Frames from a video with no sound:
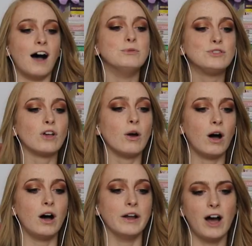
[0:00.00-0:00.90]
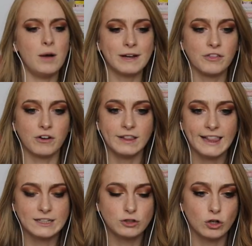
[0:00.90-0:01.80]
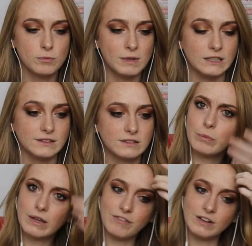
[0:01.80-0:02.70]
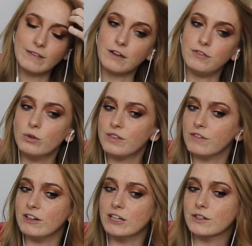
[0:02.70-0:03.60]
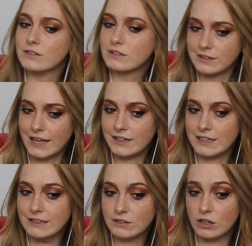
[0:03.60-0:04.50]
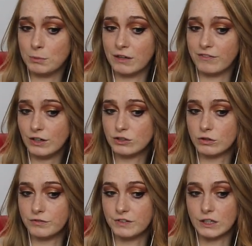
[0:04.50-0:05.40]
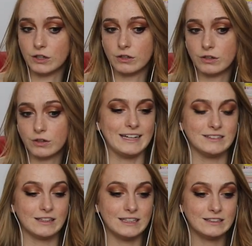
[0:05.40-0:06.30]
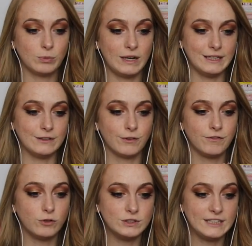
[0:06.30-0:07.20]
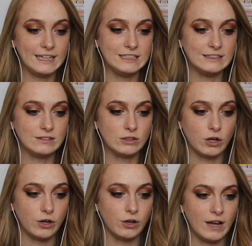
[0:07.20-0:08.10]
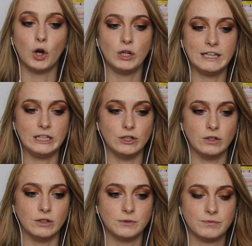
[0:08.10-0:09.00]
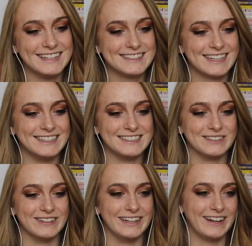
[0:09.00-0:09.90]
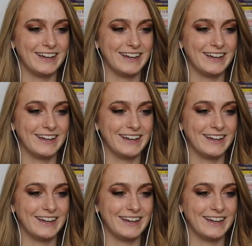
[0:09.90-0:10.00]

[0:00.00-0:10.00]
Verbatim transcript: I'm so hot. Oh my god, they're only like two minutes. Maybe we can fit in like a few of their videos because that is going to be a very short video. Okay, so this one is from fourteen years ago. Only you. Let's get into it.